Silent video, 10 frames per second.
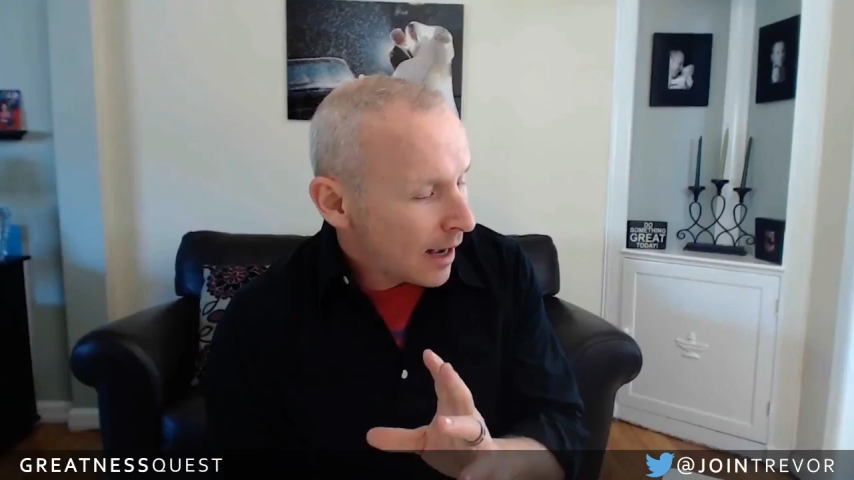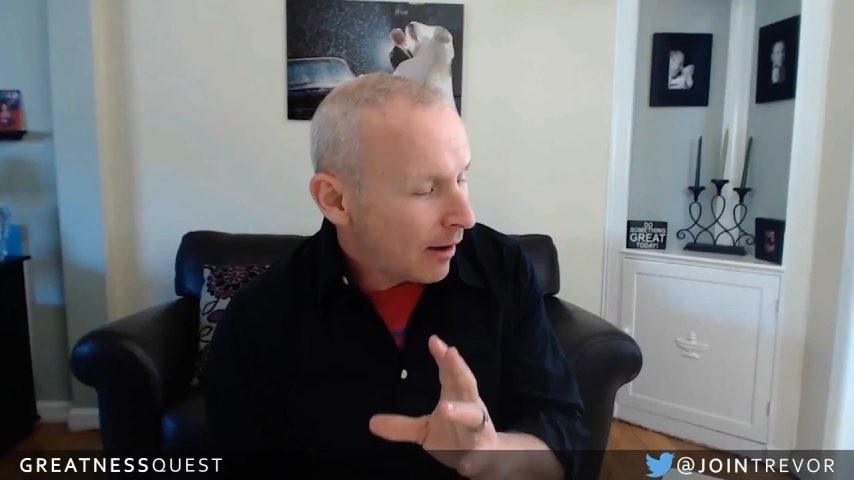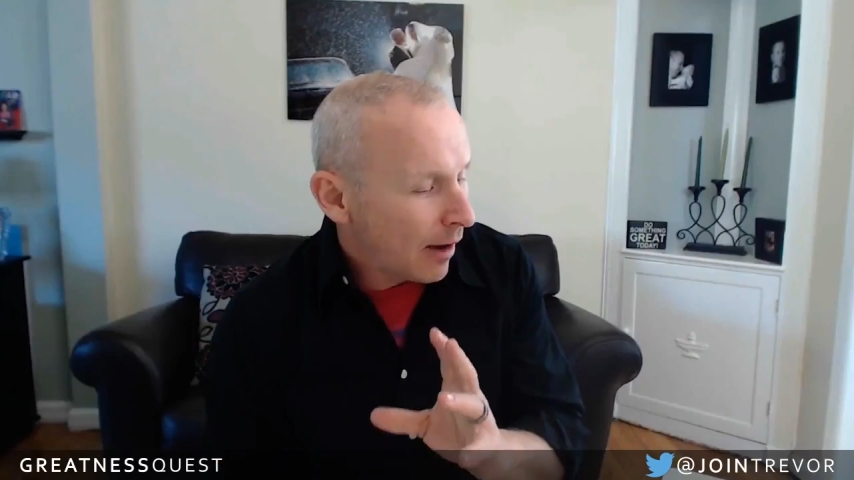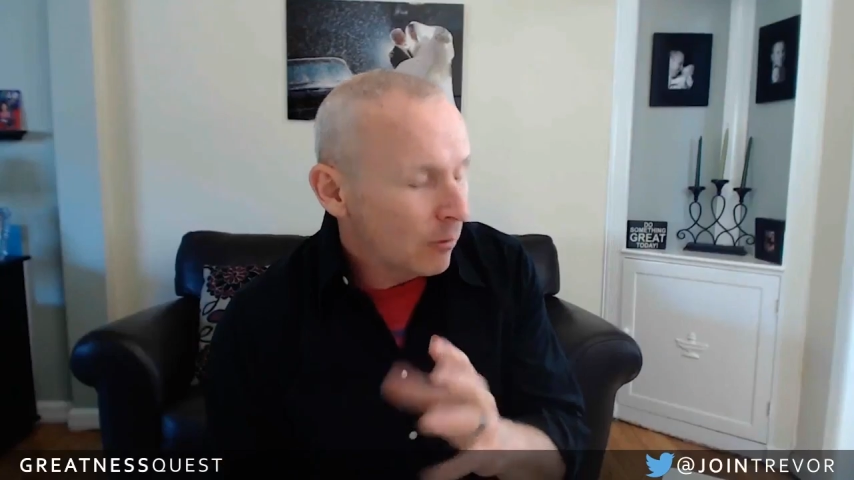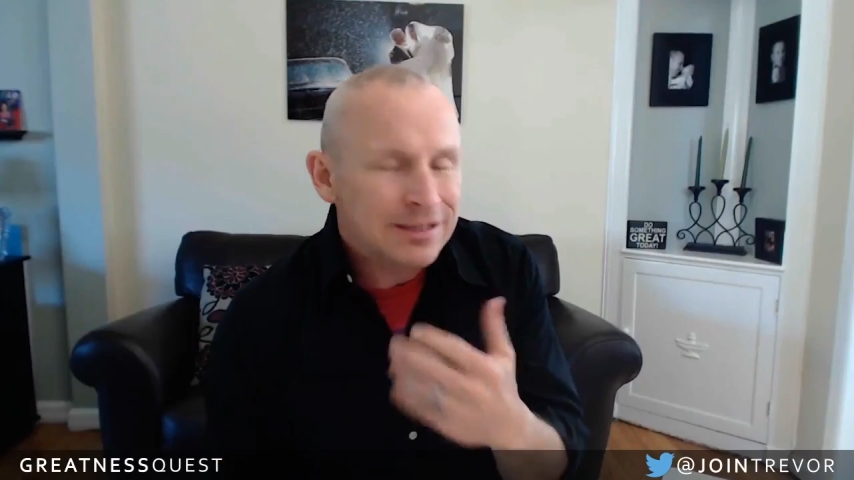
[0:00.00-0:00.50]

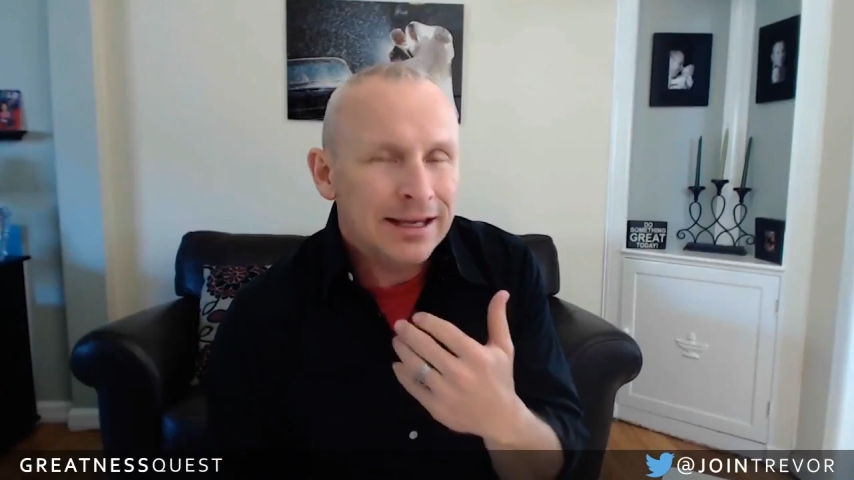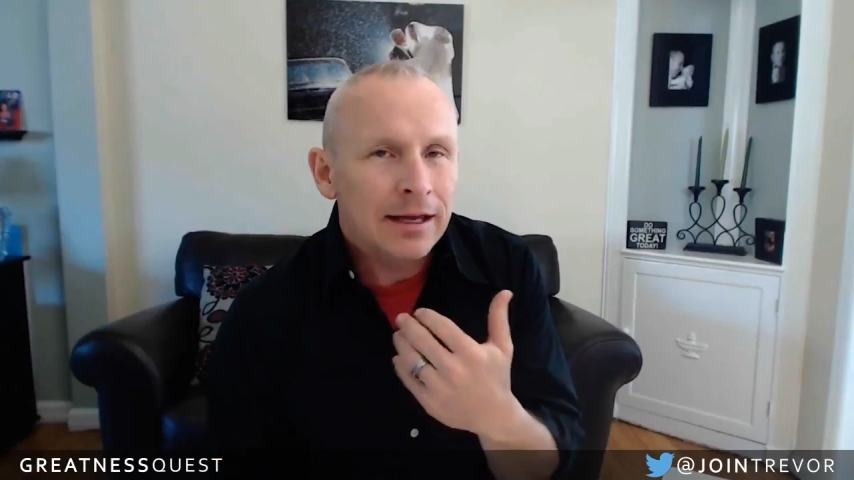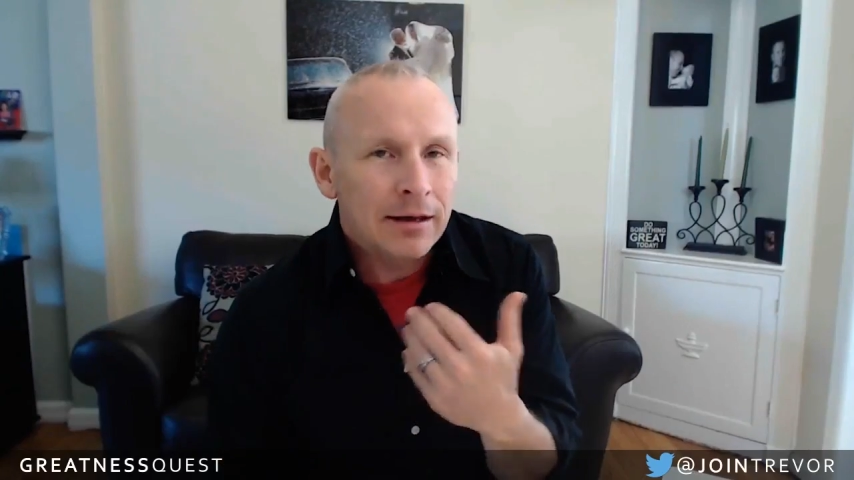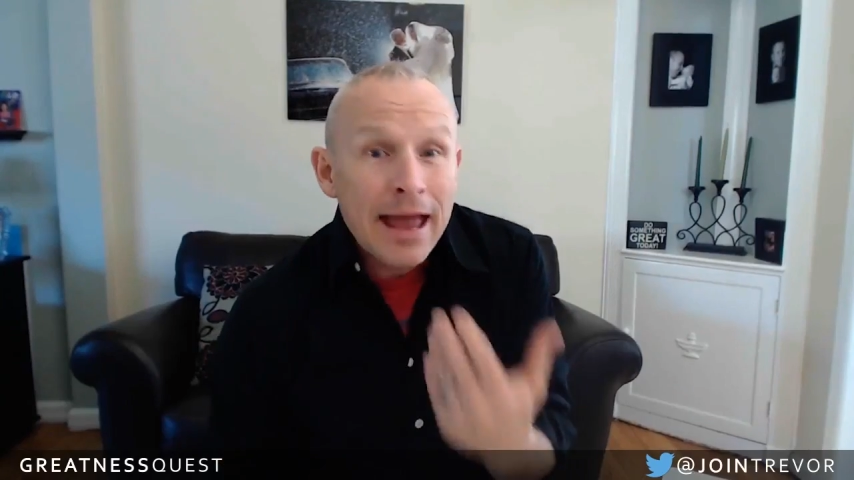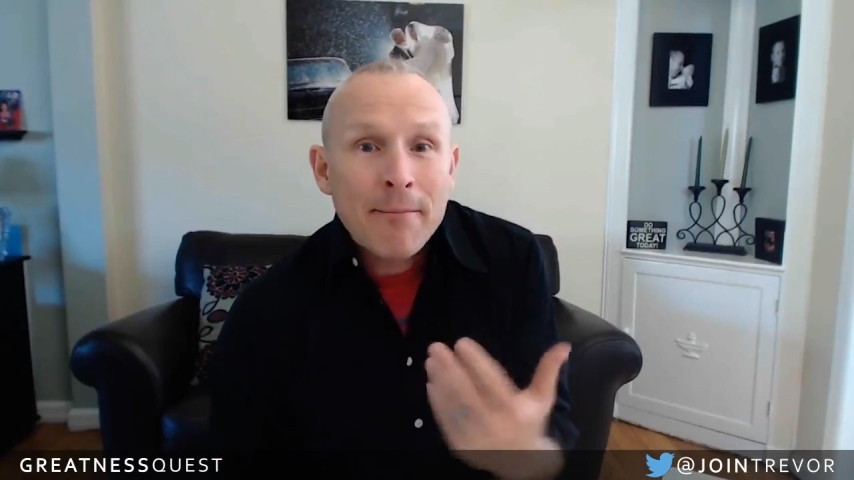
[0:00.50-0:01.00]
I was
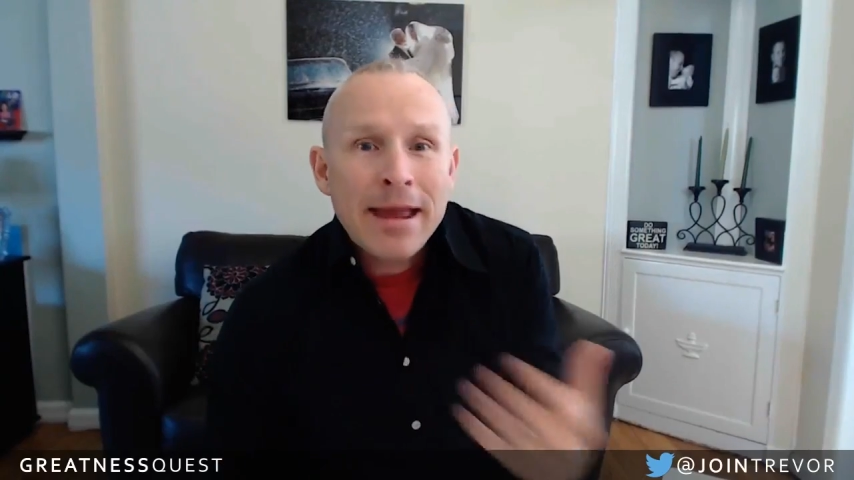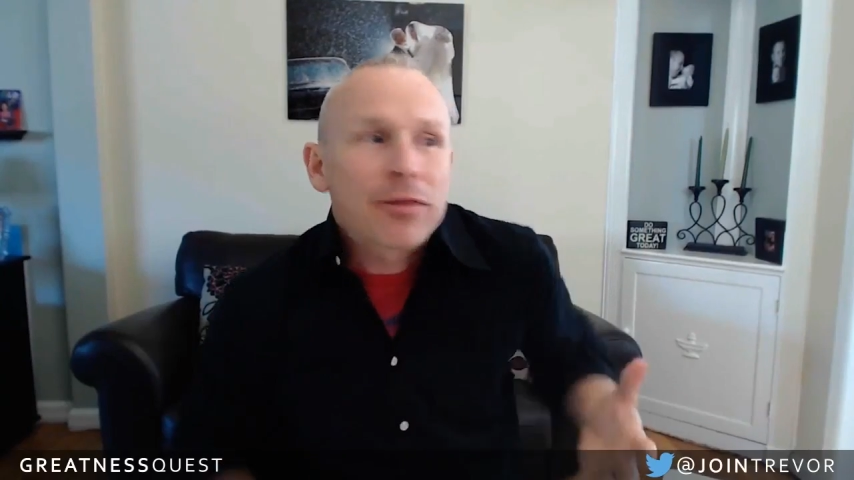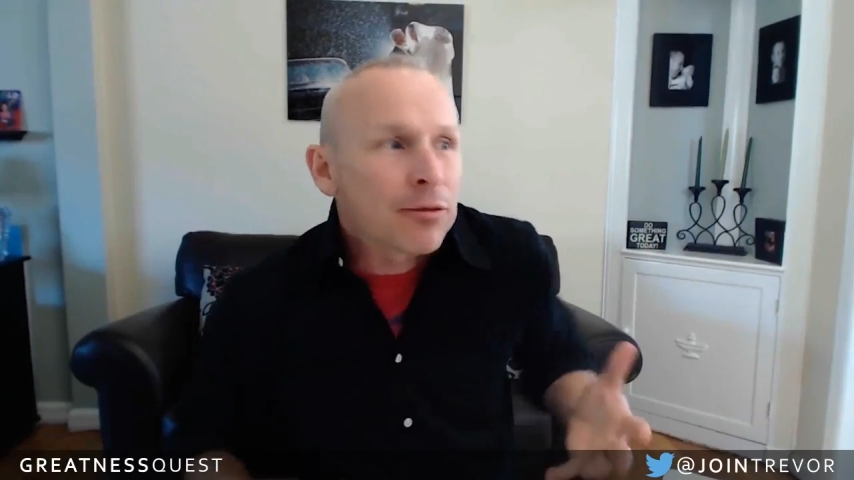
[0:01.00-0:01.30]
thinking, hey man,